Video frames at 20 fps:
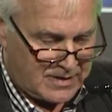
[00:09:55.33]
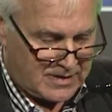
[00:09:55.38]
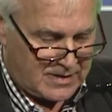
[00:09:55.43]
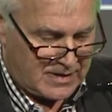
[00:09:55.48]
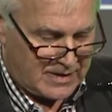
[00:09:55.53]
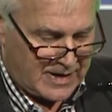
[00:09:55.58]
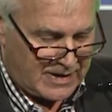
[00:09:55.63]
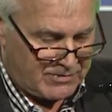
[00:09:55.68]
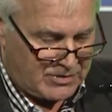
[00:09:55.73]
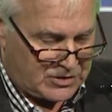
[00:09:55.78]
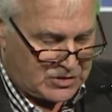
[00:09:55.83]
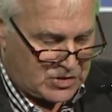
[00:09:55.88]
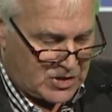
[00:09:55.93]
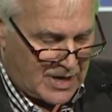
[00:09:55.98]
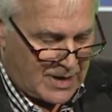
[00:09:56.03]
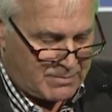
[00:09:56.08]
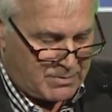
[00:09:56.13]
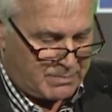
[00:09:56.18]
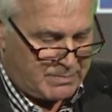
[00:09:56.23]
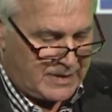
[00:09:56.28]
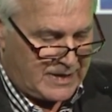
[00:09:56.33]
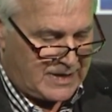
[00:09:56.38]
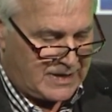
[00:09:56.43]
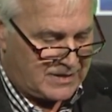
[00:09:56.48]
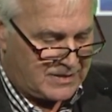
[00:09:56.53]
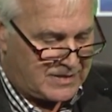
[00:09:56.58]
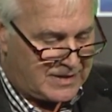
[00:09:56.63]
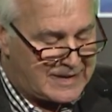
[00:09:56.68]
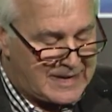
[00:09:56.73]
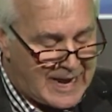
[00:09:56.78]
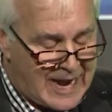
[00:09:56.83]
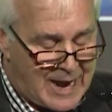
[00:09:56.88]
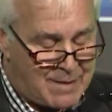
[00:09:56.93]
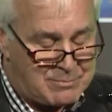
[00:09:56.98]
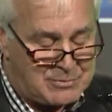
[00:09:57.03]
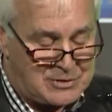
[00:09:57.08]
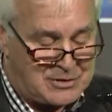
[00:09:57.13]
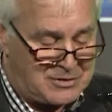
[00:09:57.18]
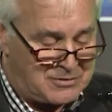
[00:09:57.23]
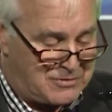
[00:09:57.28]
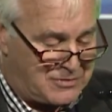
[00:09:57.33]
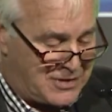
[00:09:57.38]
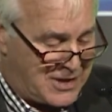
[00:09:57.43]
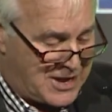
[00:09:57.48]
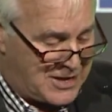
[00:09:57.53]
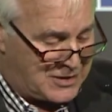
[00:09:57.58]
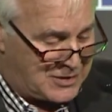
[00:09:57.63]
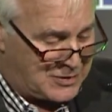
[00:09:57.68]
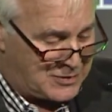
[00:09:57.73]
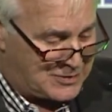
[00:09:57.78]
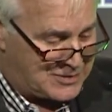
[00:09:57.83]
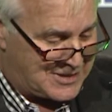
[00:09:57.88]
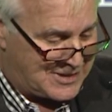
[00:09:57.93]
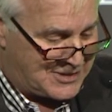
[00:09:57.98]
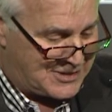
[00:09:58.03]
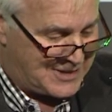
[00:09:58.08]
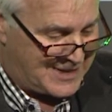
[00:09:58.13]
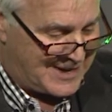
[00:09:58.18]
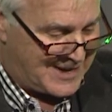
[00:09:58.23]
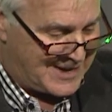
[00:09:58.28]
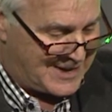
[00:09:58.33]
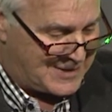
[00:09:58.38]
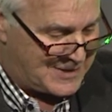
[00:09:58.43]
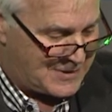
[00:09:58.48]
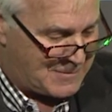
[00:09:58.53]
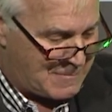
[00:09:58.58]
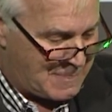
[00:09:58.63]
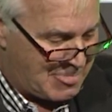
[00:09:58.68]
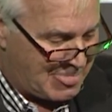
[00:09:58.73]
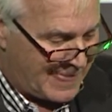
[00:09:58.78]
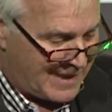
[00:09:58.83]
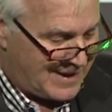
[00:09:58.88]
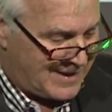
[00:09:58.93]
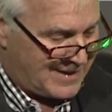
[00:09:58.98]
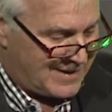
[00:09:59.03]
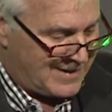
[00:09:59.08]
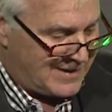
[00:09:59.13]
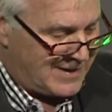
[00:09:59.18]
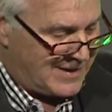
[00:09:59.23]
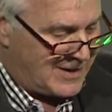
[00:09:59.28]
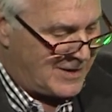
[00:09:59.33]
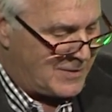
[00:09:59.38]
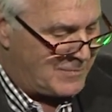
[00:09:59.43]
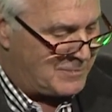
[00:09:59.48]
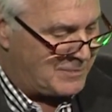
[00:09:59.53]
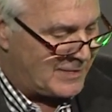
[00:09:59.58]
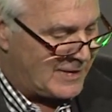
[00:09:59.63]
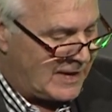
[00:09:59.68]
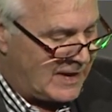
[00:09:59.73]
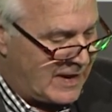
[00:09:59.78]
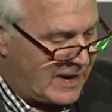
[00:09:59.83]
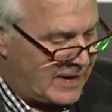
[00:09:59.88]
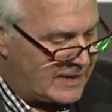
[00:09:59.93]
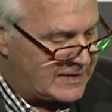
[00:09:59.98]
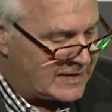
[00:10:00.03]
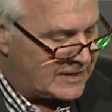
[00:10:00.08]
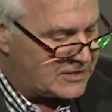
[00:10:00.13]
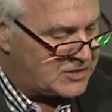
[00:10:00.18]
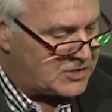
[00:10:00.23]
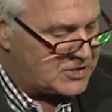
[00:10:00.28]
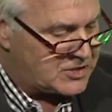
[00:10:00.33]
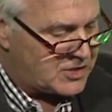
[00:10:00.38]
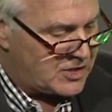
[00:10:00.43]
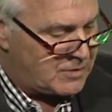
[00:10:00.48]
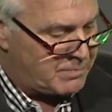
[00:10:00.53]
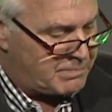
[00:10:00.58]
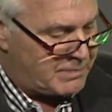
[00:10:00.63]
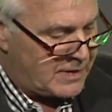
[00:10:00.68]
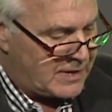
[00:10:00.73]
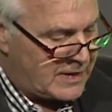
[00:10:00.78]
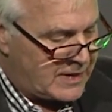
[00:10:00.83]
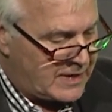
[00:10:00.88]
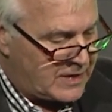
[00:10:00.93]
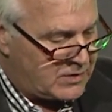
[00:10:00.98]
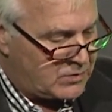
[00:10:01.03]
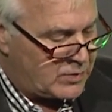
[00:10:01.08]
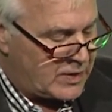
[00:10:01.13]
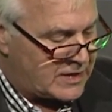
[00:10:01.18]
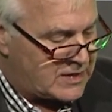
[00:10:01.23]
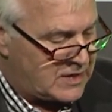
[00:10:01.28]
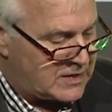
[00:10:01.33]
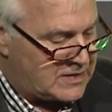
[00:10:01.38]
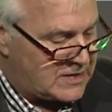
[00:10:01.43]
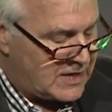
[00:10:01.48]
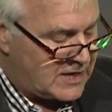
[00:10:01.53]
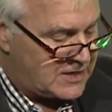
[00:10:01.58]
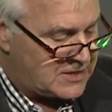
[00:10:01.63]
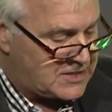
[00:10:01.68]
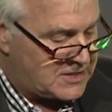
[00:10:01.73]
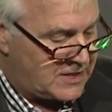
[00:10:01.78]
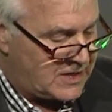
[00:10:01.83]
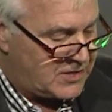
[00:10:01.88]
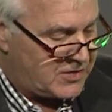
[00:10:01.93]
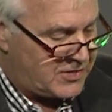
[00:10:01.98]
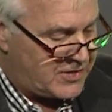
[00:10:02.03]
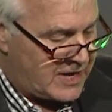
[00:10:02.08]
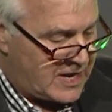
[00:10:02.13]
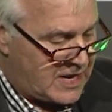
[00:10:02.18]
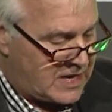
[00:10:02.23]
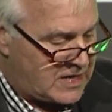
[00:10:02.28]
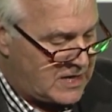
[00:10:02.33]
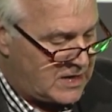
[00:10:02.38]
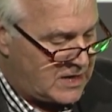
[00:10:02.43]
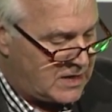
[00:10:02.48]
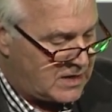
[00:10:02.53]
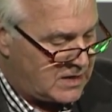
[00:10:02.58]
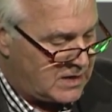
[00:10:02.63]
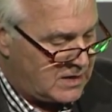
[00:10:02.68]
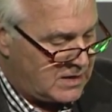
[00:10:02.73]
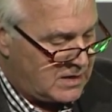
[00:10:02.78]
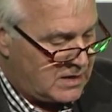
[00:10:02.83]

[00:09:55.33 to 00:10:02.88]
have the job of being the captain of thank yous at the end. I'd like to start by recognizing and thanking